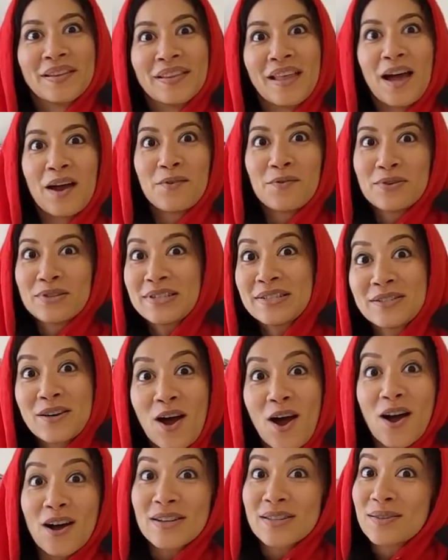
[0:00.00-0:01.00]
That was an
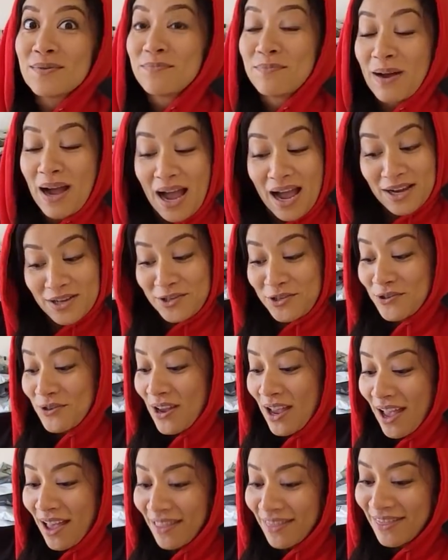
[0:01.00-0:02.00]
awesome uh, box you
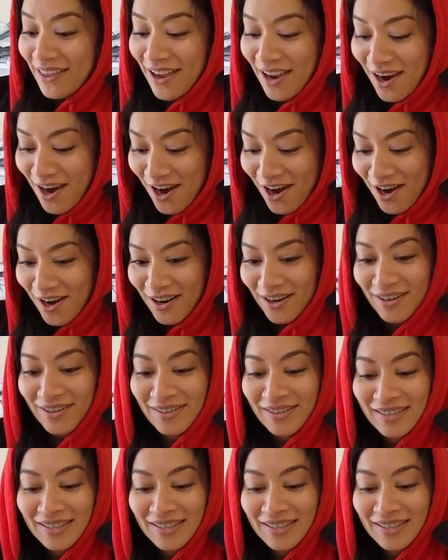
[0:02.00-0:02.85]
had. You look there. scared.